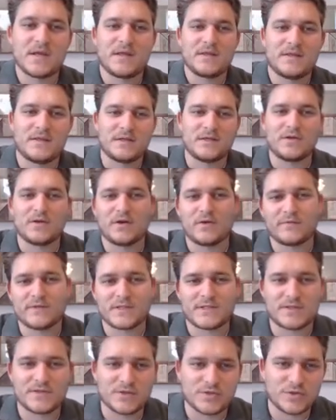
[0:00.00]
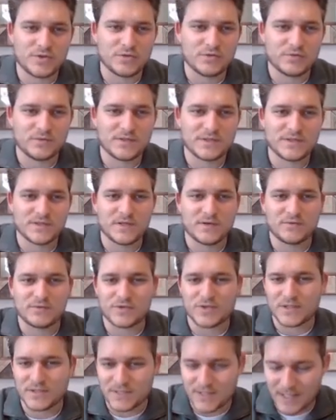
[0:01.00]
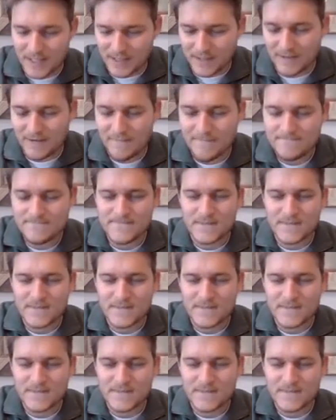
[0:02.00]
the nervous tissue. And so just like